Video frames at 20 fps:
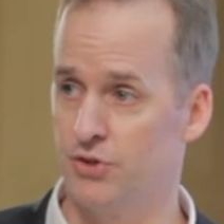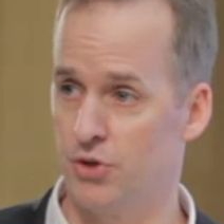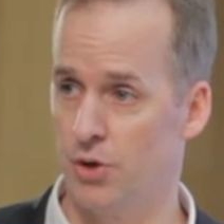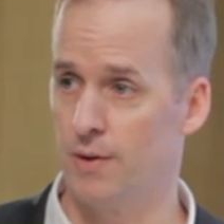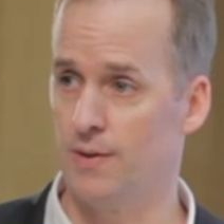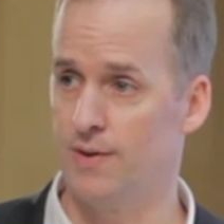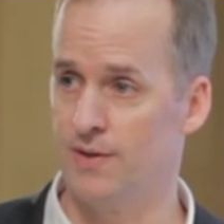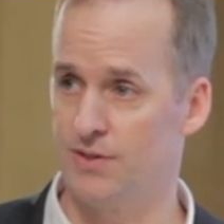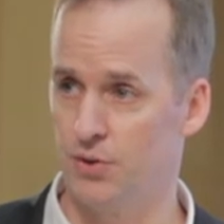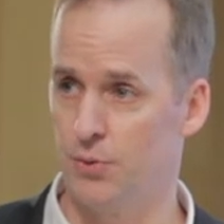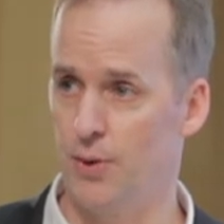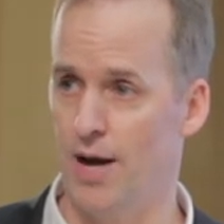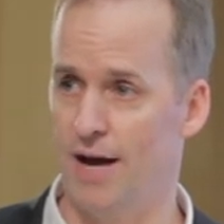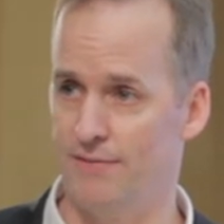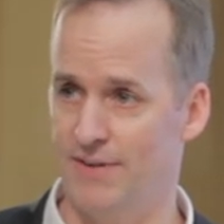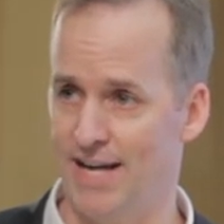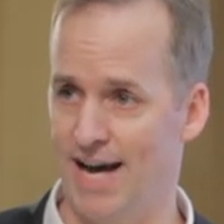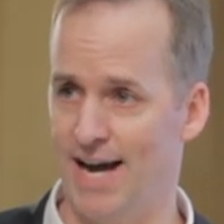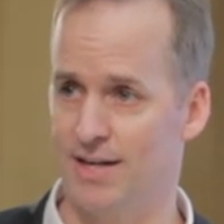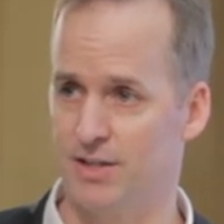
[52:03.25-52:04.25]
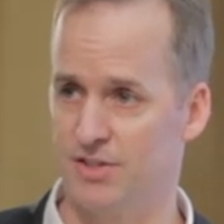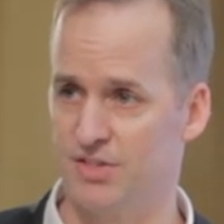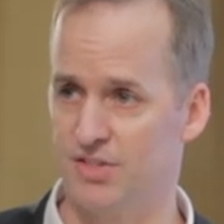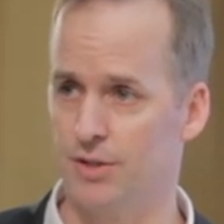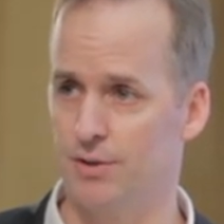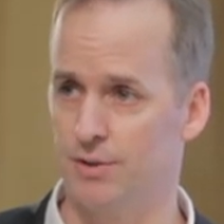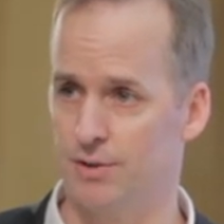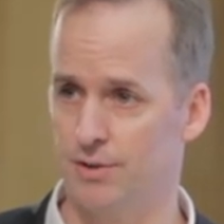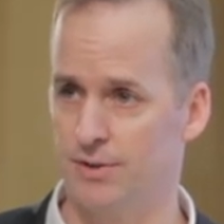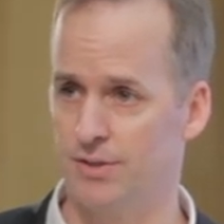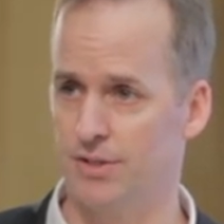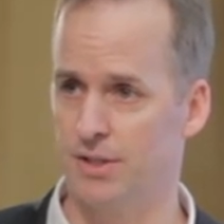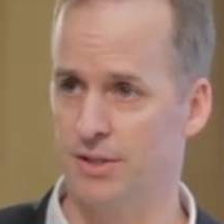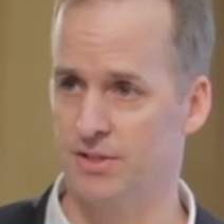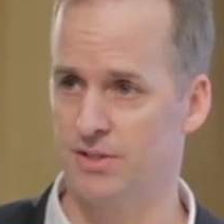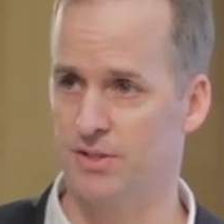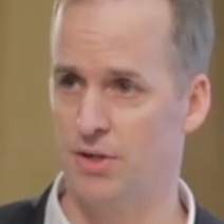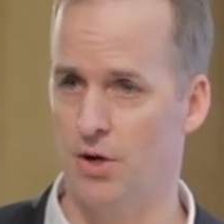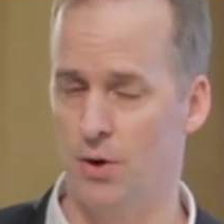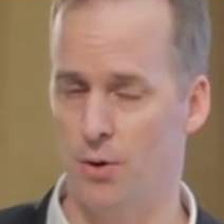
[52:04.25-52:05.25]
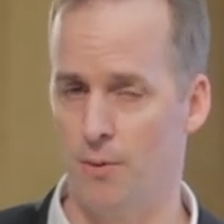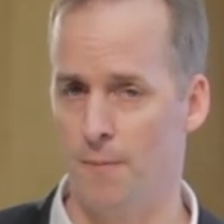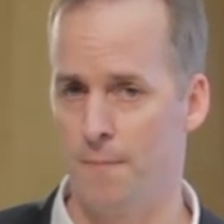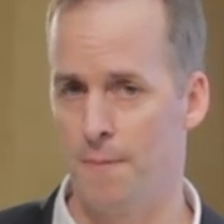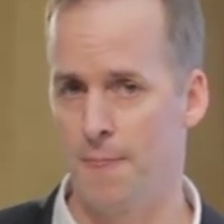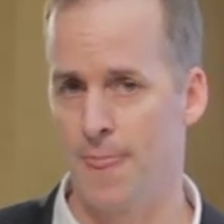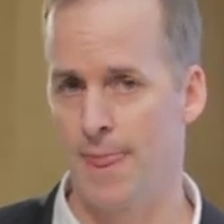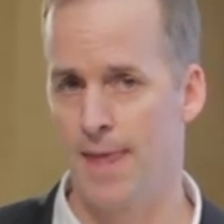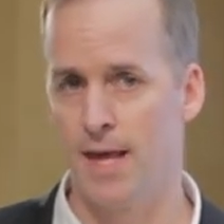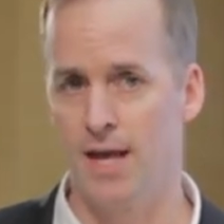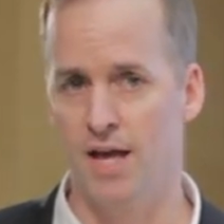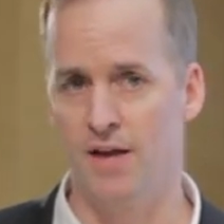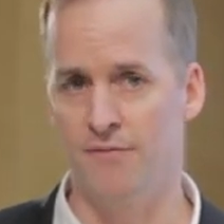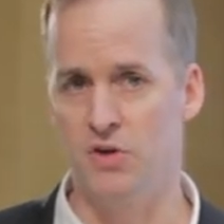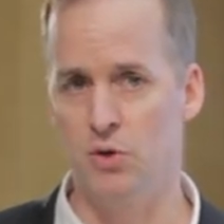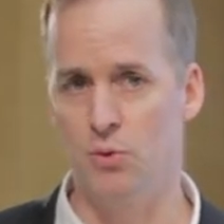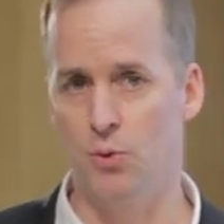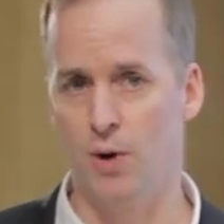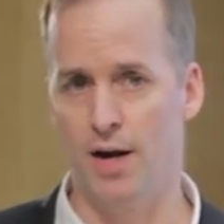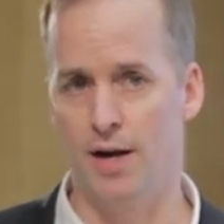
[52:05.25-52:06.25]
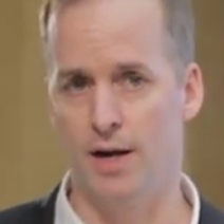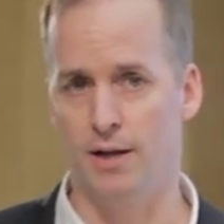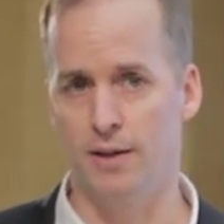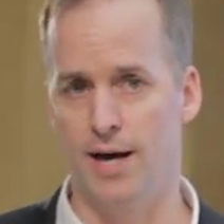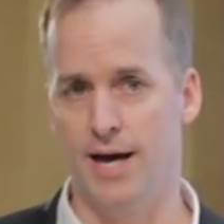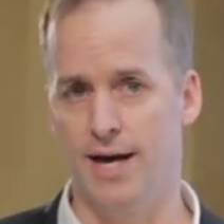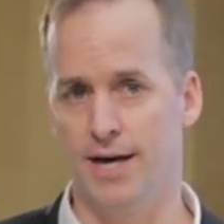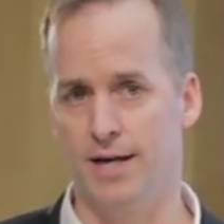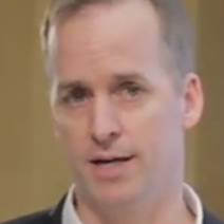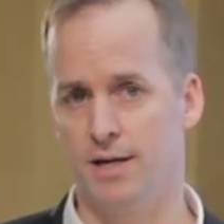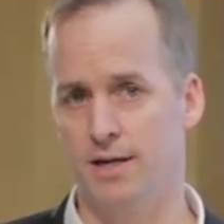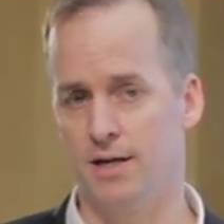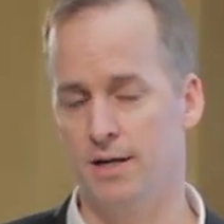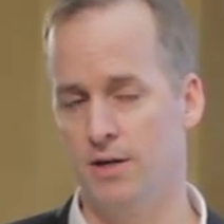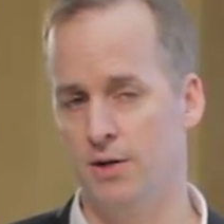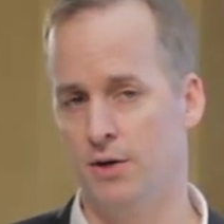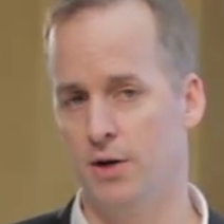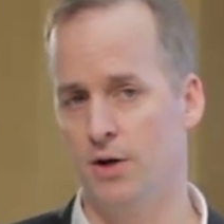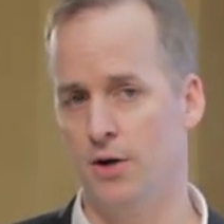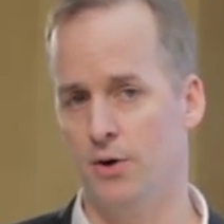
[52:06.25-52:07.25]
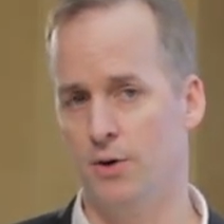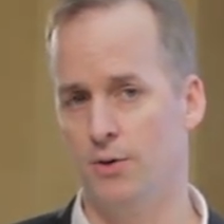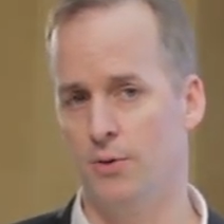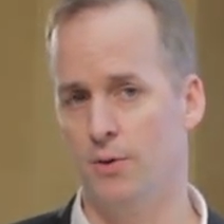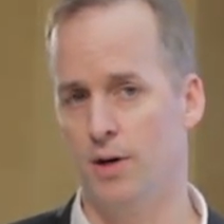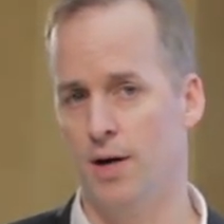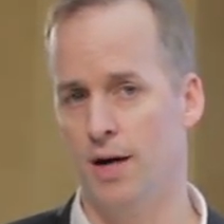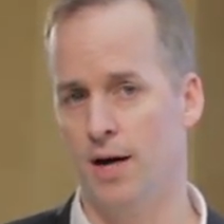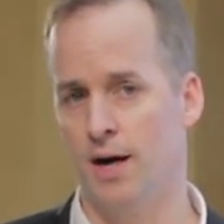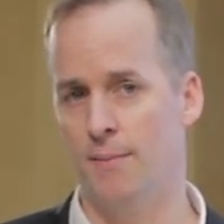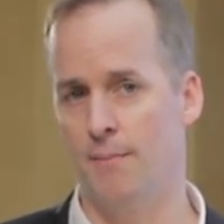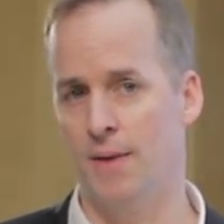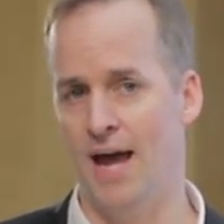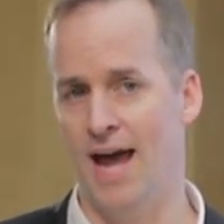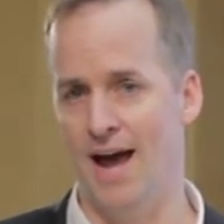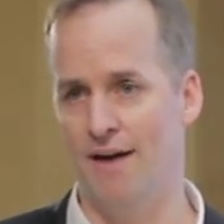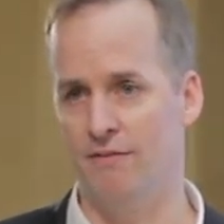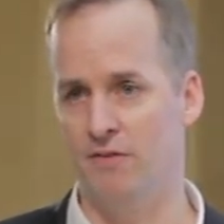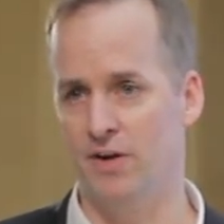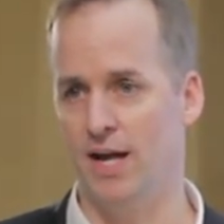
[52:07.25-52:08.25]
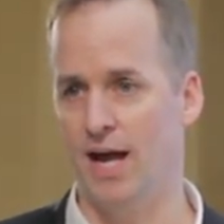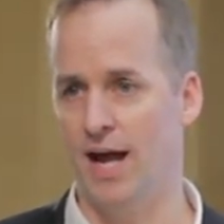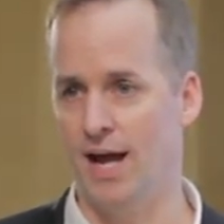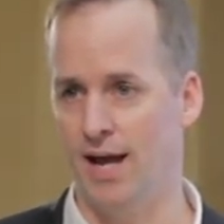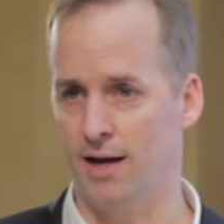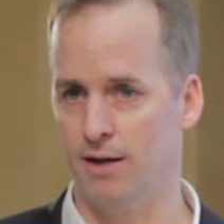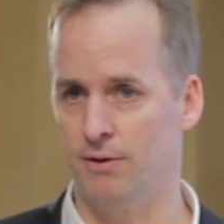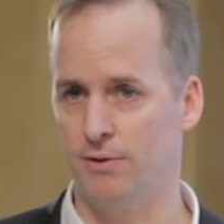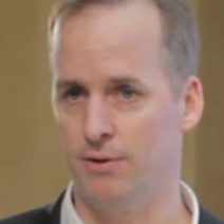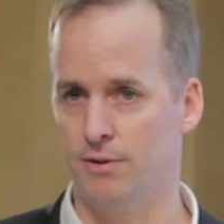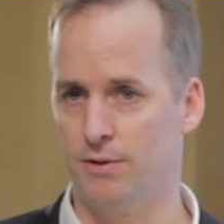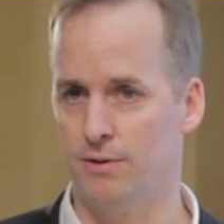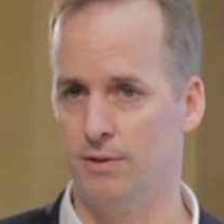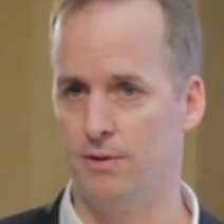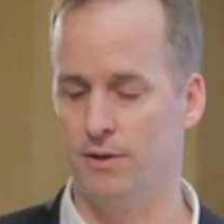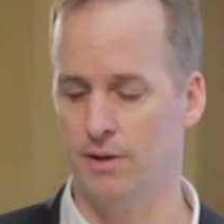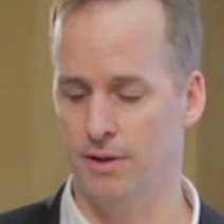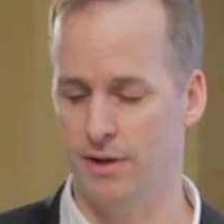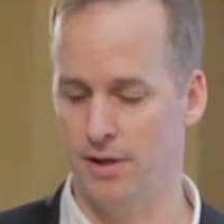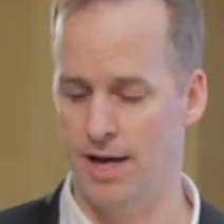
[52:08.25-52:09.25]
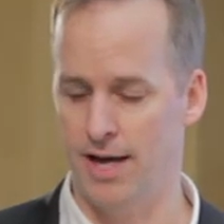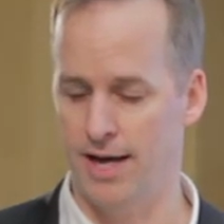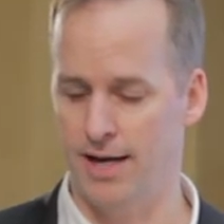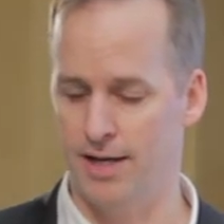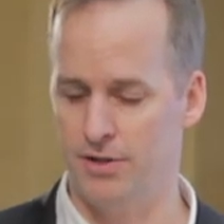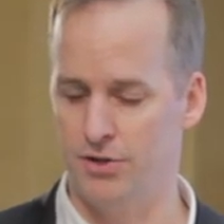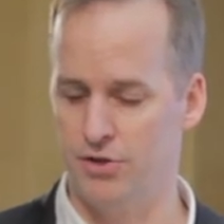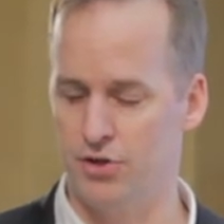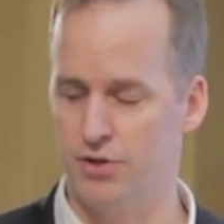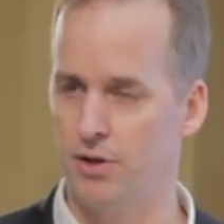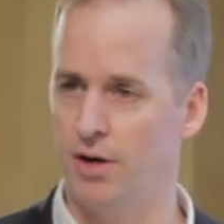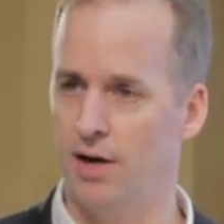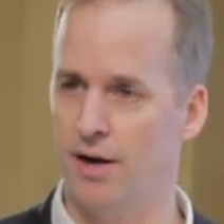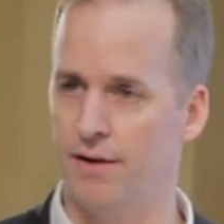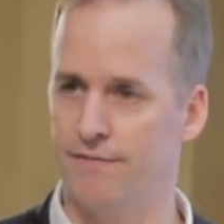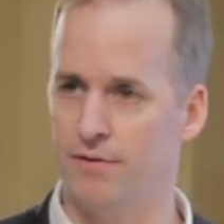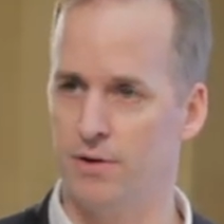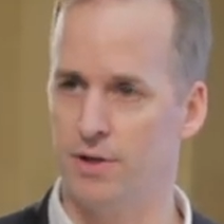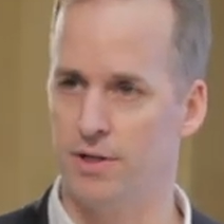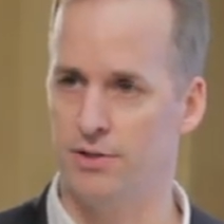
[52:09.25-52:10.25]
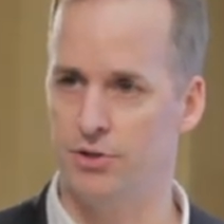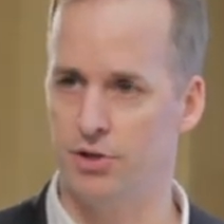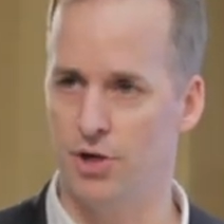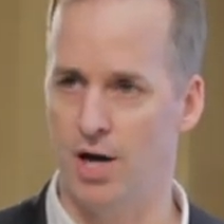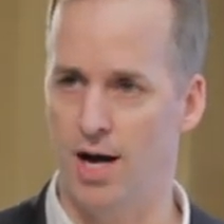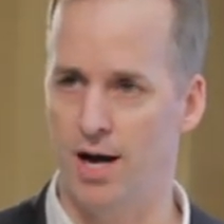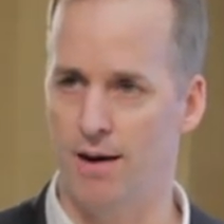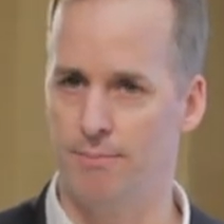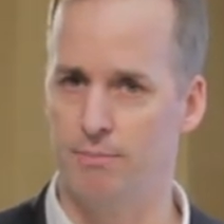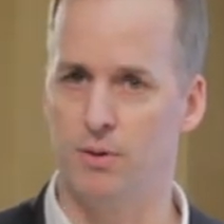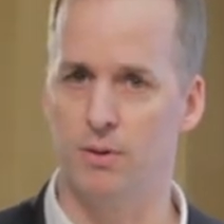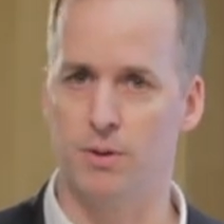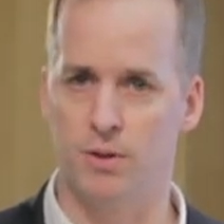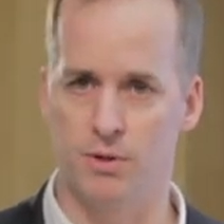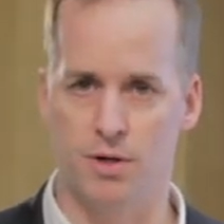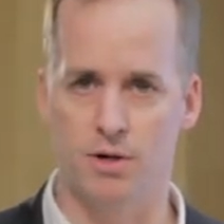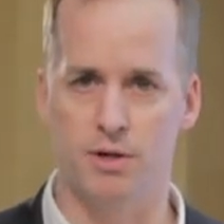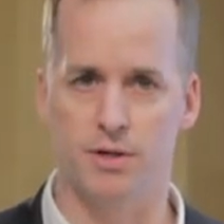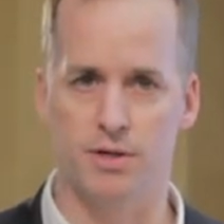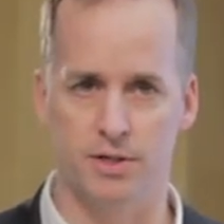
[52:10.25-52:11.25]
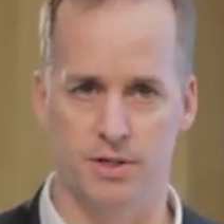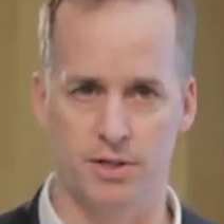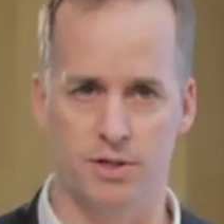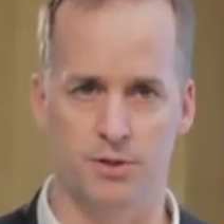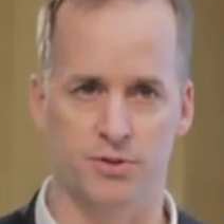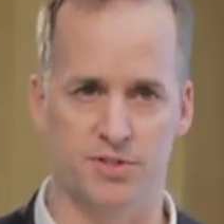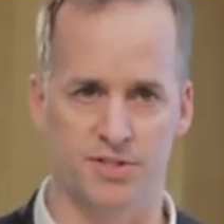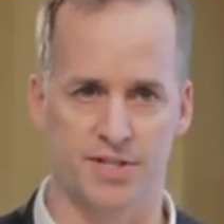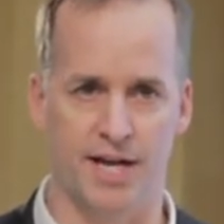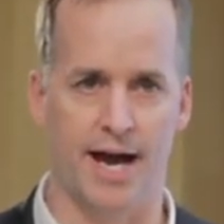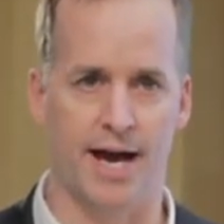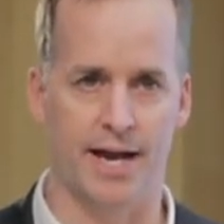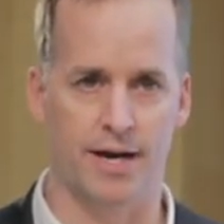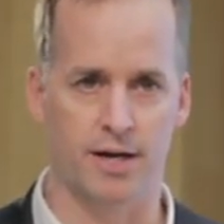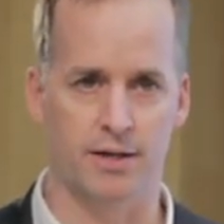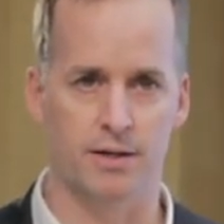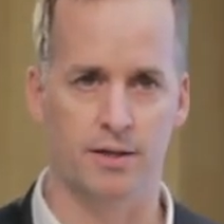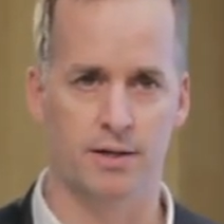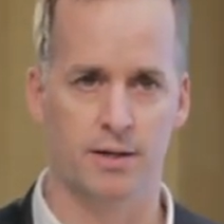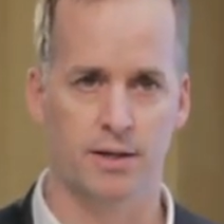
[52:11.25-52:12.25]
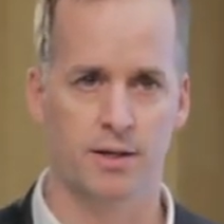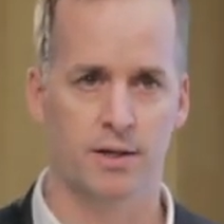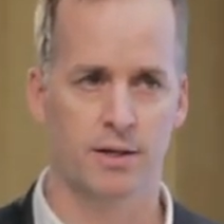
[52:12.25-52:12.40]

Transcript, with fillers: journalists who have data skills. And so if you want to like you know um, have an angle, an edge uh, for a job, learn to use data